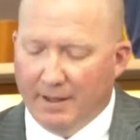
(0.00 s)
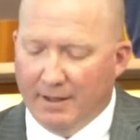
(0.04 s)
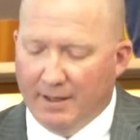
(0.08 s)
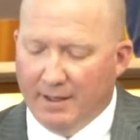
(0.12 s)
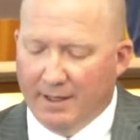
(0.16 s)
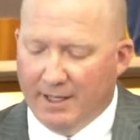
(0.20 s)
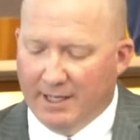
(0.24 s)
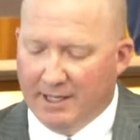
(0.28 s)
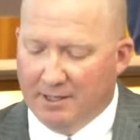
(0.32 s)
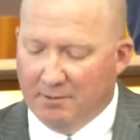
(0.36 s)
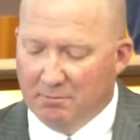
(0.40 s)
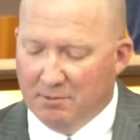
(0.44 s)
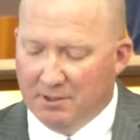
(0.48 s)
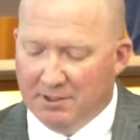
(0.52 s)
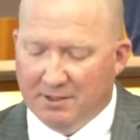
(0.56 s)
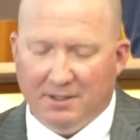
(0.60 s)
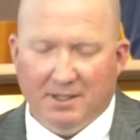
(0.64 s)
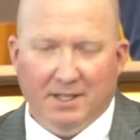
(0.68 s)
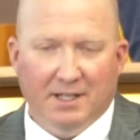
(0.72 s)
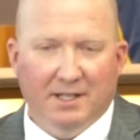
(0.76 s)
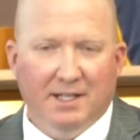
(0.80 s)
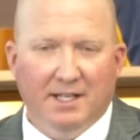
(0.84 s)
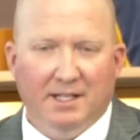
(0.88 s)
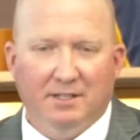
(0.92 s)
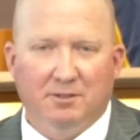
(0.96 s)

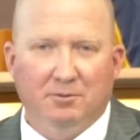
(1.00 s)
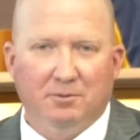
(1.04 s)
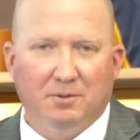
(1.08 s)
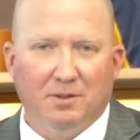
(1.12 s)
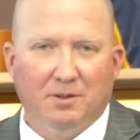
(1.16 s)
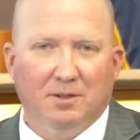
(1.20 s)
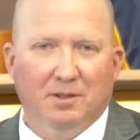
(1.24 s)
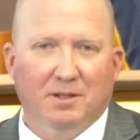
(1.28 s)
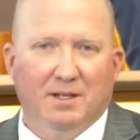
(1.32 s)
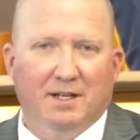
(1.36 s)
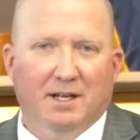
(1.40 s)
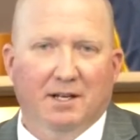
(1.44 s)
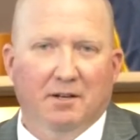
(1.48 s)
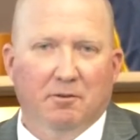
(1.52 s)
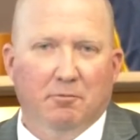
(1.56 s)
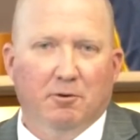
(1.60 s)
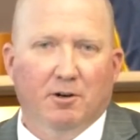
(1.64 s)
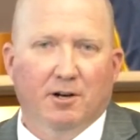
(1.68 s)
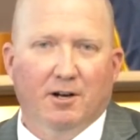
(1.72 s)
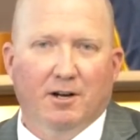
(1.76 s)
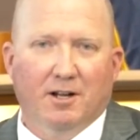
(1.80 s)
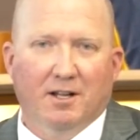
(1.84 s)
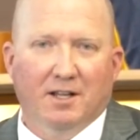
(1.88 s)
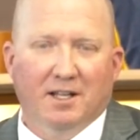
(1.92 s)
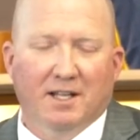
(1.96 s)
And that's kind of
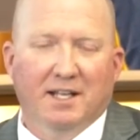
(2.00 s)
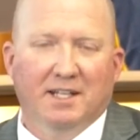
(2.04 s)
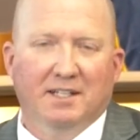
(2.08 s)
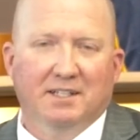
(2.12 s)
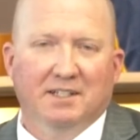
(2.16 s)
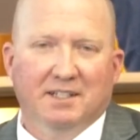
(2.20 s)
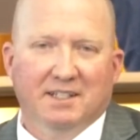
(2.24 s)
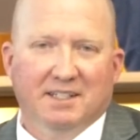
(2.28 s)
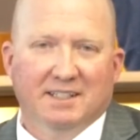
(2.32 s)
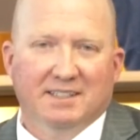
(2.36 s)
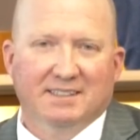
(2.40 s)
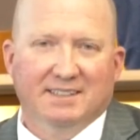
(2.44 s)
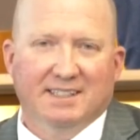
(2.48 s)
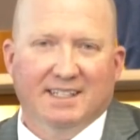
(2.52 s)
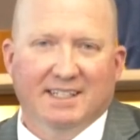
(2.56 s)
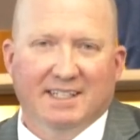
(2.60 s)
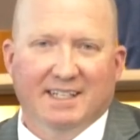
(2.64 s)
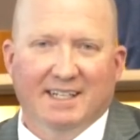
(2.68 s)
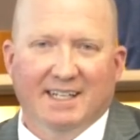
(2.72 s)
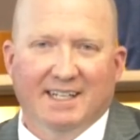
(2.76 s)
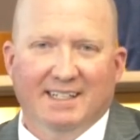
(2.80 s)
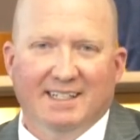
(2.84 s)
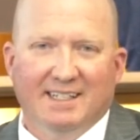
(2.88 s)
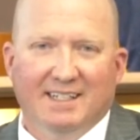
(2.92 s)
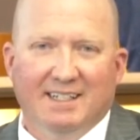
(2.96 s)
where I'll end this, I
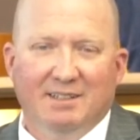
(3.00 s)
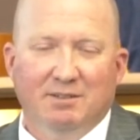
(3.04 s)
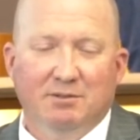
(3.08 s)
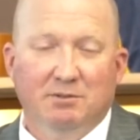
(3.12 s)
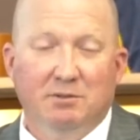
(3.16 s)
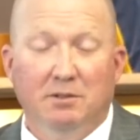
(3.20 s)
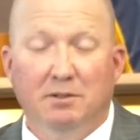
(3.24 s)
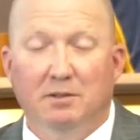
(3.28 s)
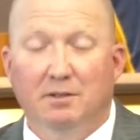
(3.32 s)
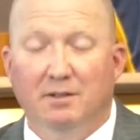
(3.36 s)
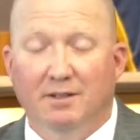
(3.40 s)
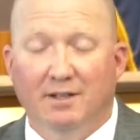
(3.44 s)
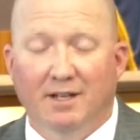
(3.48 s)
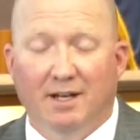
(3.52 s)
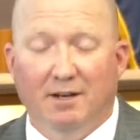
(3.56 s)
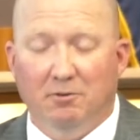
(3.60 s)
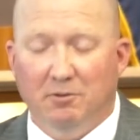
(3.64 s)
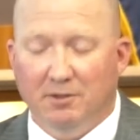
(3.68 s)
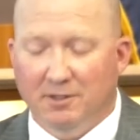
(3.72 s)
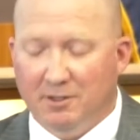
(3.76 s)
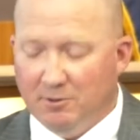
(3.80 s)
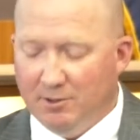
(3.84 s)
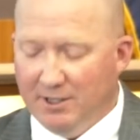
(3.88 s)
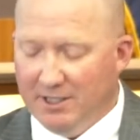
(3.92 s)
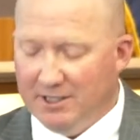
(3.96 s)
guess. Not
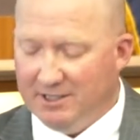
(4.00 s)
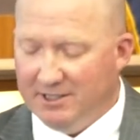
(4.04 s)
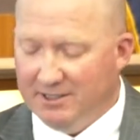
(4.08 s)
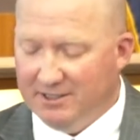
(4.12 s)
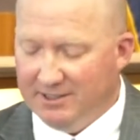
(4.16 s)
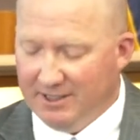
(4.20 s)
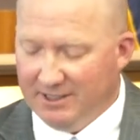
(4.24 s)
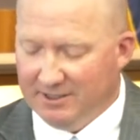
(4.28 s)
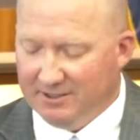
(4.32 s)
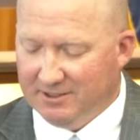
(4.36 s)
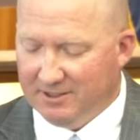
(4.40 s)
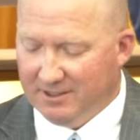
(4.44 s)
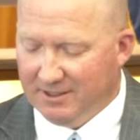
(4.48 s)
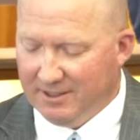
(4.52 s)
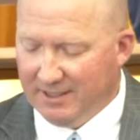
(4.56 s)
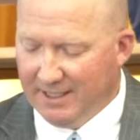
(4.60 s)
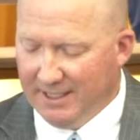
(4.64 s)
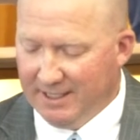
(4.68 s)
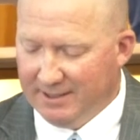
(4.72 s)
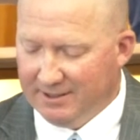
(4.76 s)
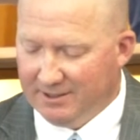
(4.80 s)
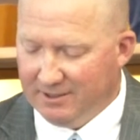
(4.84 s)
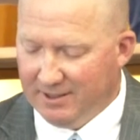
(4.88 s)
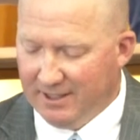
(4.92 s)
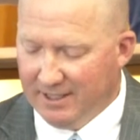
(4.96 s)
with questions. I'll certainly
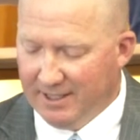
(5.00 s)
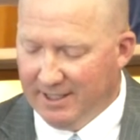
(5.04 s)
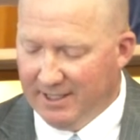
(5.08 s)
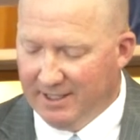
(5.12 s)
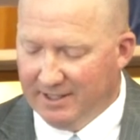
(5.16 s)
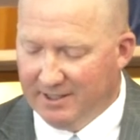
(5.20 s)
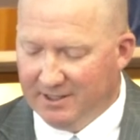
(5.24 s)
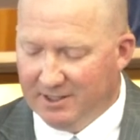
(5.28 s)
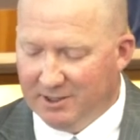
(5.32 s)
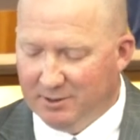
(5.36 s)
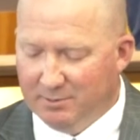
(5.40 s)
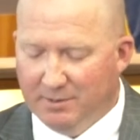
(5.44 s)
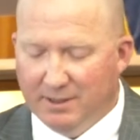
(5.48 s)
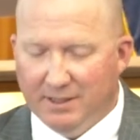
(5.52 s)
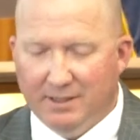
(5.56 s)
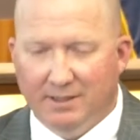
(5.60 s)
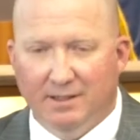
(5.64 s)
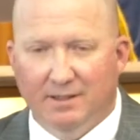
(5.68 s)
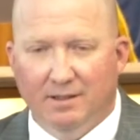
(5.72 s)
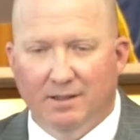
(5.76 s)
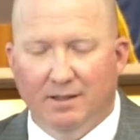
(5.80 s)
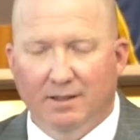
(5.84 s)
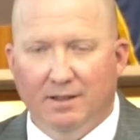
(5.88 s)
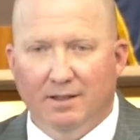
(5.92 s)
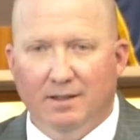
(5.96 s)
answer any others, but
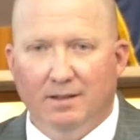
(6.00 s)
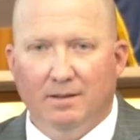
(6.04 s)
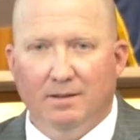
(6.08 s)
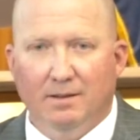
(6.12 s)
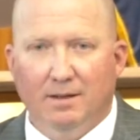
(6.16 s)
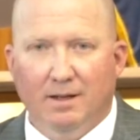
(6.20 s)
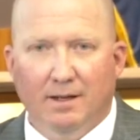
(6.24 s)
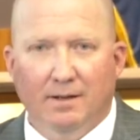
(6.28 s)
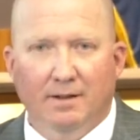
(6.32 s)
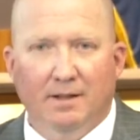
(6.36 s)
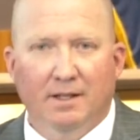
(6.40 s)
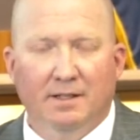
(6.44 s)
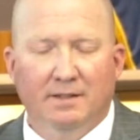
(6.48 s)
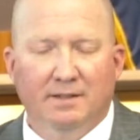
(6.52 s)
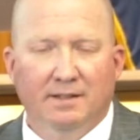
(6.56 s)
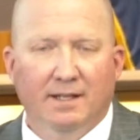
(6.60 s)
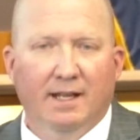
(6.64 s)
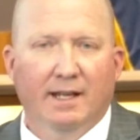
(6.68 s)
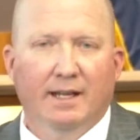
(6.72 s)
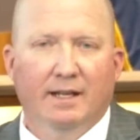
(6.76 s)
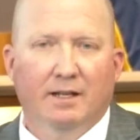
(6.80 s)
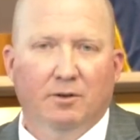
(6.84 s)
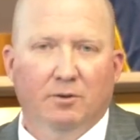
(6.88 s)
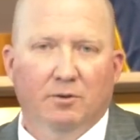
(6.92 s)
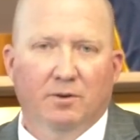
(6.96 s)
kind of the
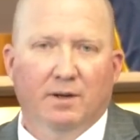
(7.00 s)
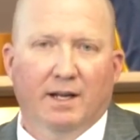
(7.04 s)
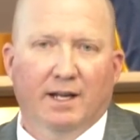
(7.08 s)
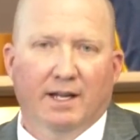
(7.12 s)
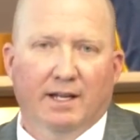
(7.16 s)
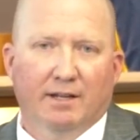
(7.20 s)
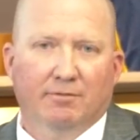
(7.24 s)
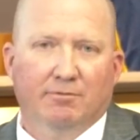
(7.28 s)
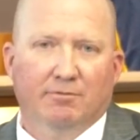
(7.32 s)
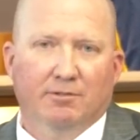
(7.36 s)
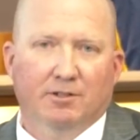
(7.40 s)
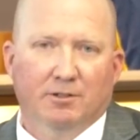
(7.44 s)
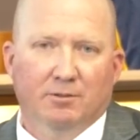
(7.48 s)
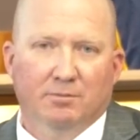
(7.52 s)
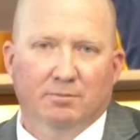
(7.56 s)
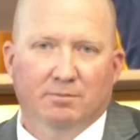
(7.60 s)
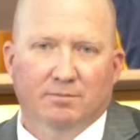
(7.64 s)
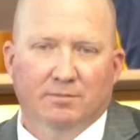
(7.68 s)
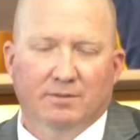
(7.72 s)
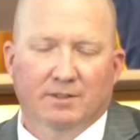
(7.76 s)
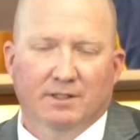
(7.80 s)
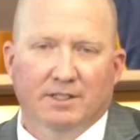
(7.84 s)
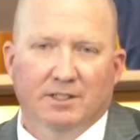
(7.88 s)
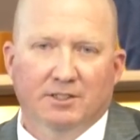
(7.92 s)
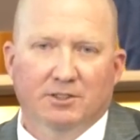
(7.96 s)
takeaway
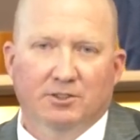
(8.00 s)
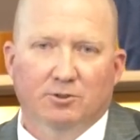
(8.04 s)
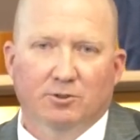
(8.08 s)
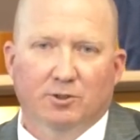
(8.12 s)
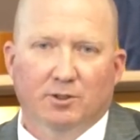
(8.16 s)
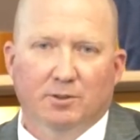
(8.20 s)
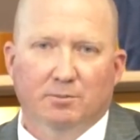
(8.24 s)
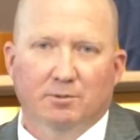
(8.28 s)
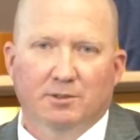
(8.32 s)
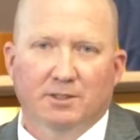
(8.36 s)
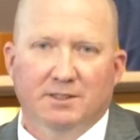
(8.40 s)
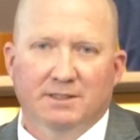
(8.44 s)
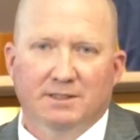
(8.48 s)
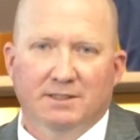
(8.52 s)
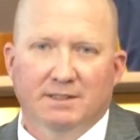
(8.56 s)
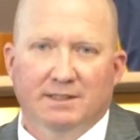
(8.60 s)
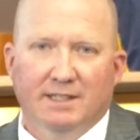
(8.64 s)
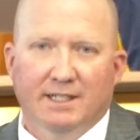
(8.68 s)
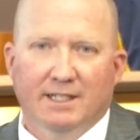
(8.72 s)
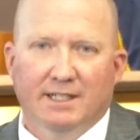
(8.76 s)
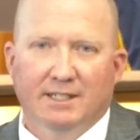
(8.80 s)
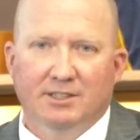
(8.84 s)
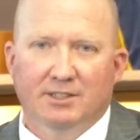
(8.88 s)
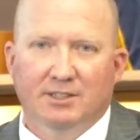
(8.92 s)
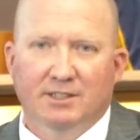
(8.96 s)
from this short
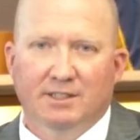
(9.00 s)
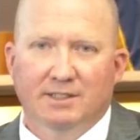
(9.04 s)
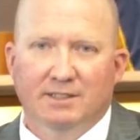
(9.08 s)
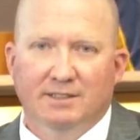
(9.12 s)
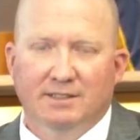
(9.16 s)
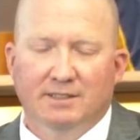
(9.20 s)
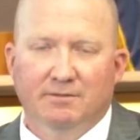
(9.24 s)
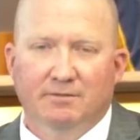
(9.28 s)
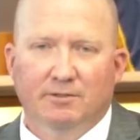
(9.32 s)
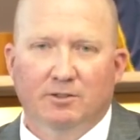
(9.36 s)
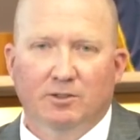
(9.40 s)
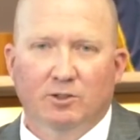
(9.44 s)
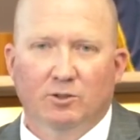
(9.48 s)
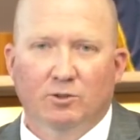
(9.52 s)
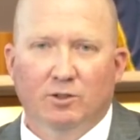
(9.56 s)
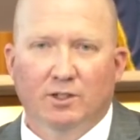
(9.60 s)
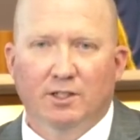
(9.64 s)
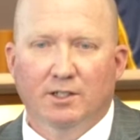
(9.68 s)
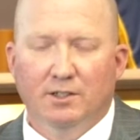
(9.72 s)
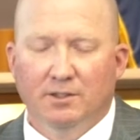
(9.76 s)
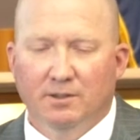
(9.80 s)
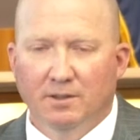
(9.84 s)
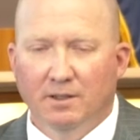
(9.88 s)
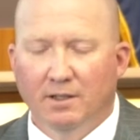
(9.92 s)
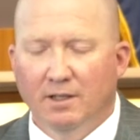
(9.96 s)
presentation is if you're
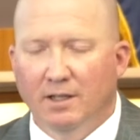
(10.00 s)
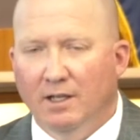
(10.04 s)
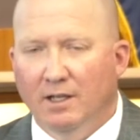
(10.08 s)
going